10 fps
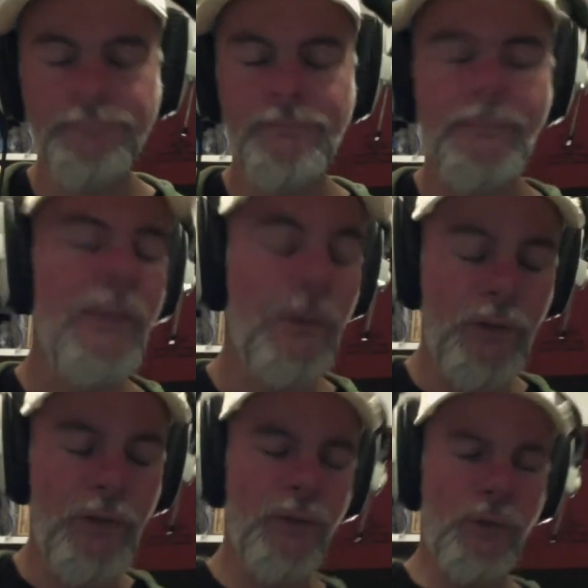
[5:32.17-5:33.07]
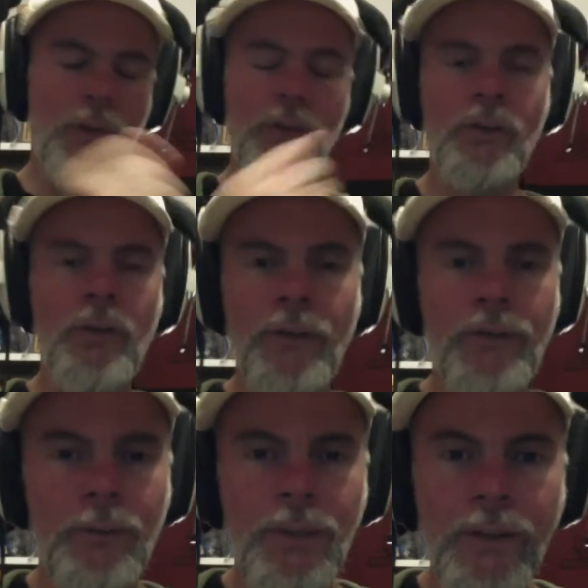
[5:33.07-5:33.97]
There's a crash
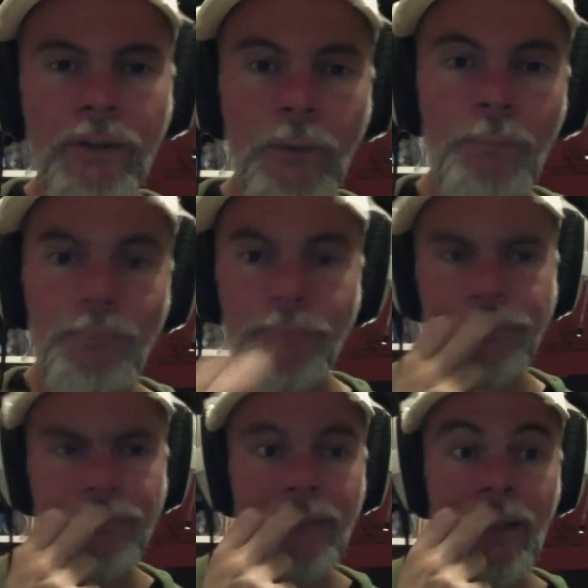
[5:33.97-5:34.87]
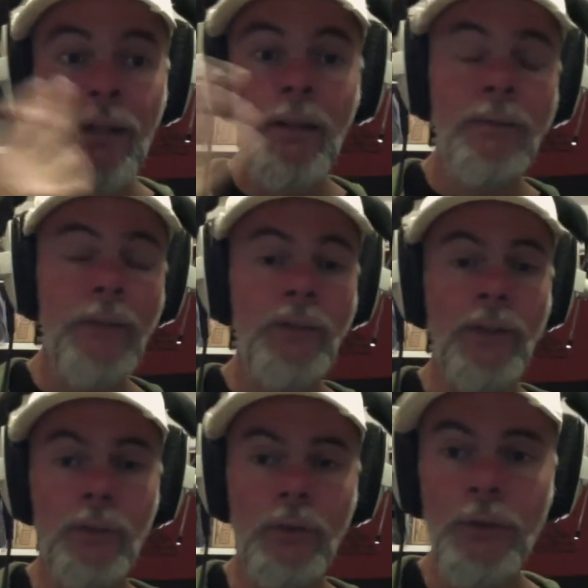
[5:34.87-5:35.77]
cymbal in there as well. That
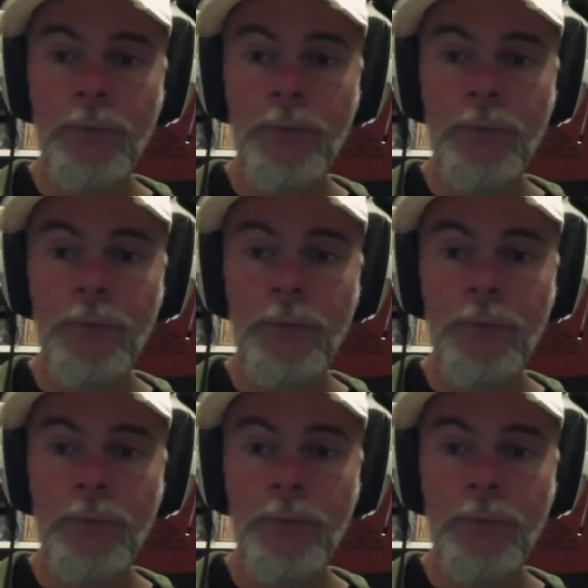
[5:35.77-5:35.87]
sounds good.